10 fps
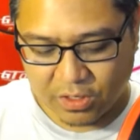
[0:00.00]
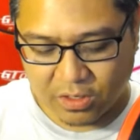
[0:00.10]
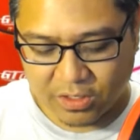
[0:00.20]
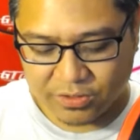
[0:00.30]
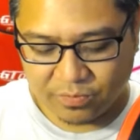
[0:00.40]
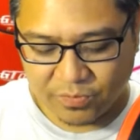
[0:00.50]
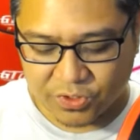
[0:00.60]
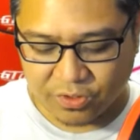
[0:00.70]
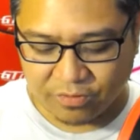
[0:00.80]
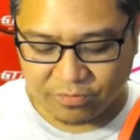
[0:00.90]
awesome
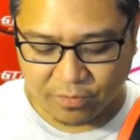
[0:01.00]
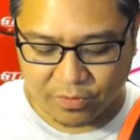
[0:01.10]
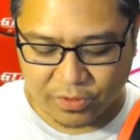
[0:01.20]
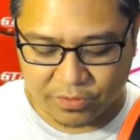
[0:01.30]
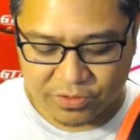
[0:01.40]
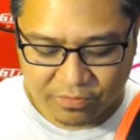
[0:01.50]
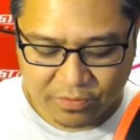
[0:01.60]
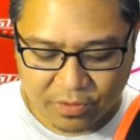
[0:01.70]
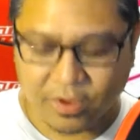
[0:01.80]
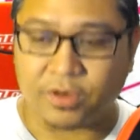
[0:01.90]
and straightforward to use if
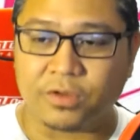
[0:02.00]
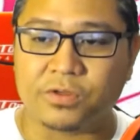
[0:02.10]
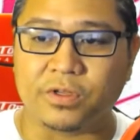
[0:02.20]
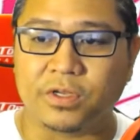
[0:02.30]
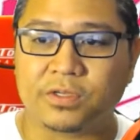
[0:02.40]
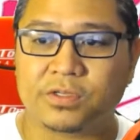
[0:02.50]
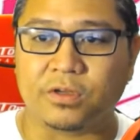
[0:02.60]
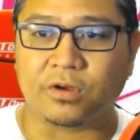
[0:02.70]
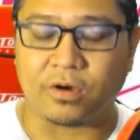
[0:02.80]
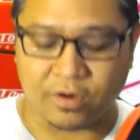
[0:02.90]
you know how to use Linux
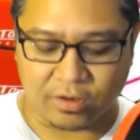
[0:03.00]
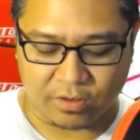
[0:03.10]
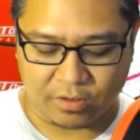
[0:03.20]
and are